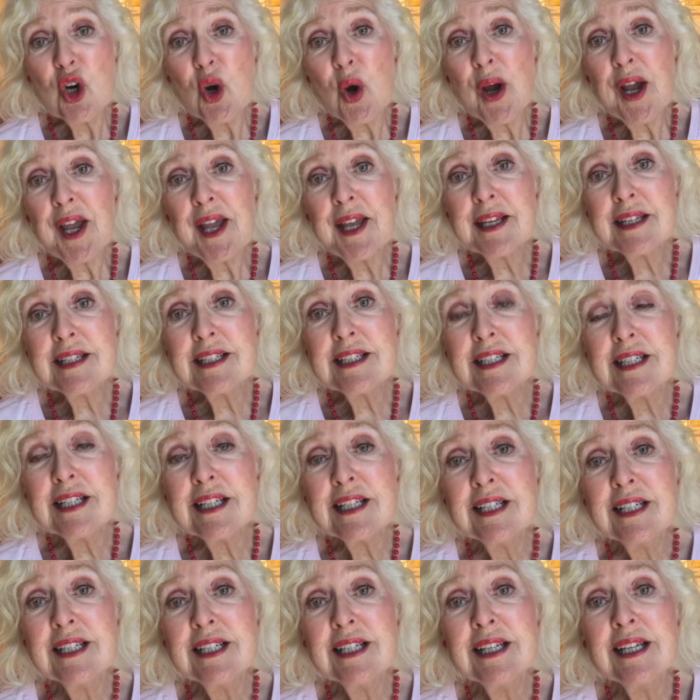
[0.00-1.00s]
it,
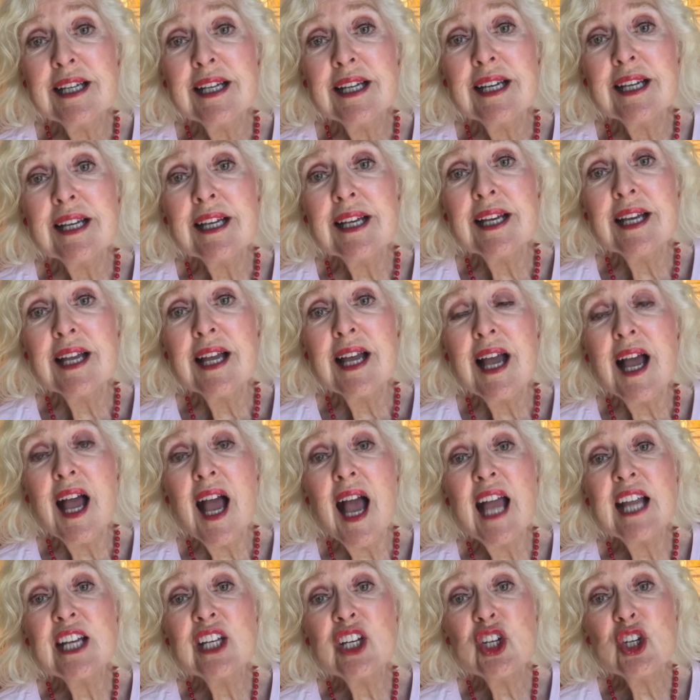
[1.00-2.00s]

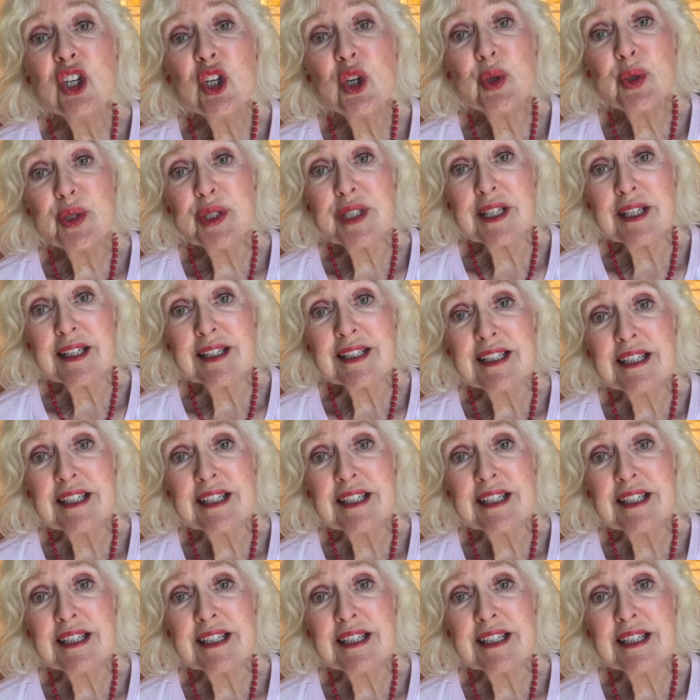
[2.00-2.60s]
and use it.